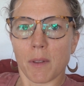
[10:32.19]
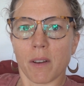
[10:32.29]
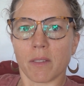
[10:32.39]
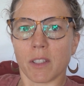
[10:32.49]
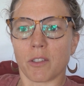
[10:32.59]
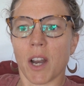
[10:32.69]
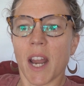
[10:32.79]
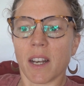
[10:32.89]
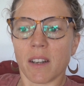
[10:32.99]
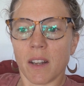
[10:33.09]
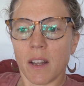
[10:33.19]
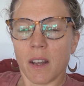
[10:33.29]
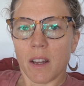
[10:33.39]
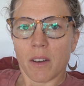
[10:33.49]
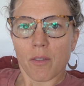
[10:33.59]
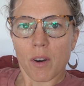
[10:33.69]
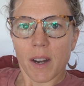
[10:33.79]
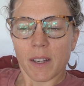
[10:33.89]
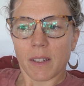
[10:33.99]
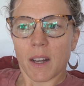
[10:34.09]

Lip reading: You have to train for it.